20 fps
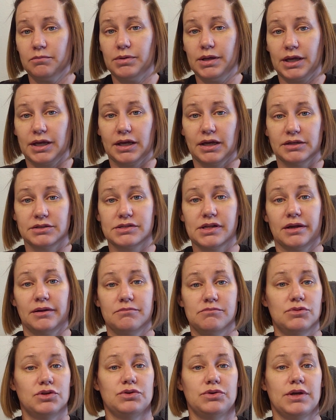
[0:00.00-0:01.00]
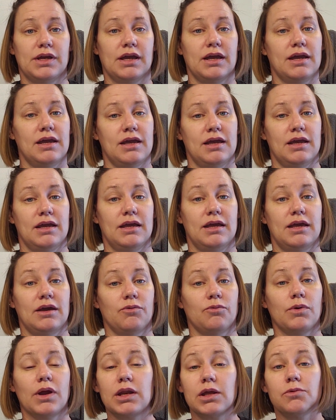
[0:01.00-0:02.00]
because I'm doing a
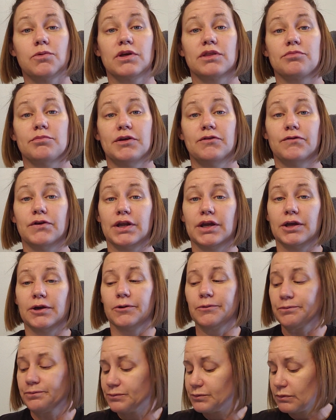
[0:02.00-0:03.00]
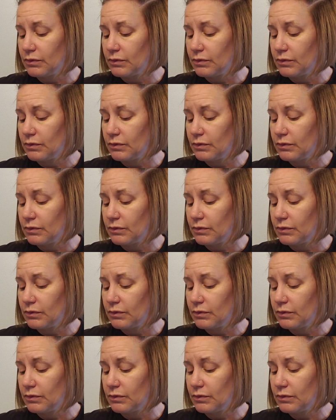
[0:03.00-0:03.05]
get ready with me video.